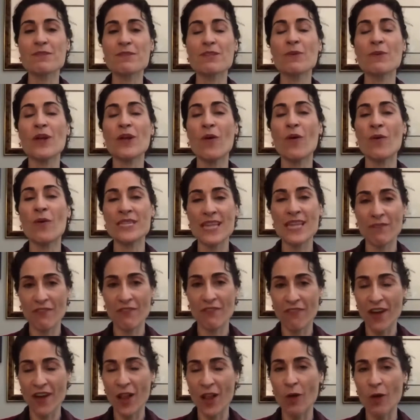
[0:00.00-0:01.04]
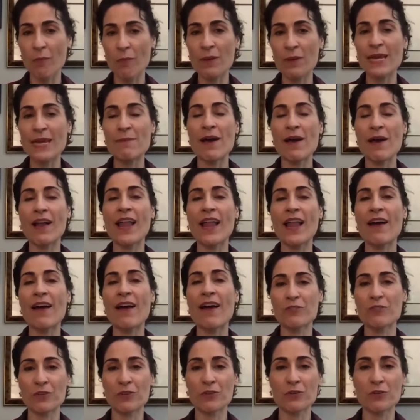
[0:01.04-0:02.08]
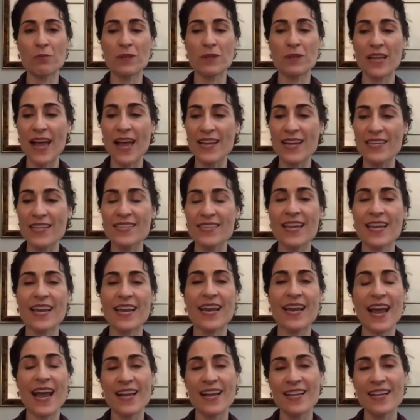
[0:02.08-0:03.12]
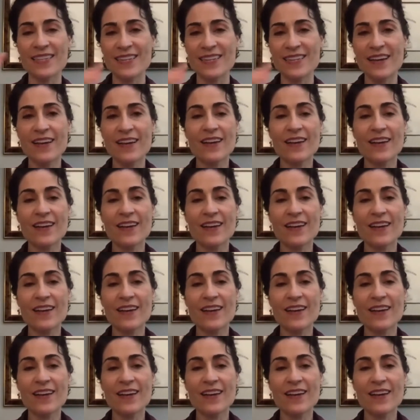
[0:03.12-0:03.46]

So we always have a follow-up email after a group class, and it has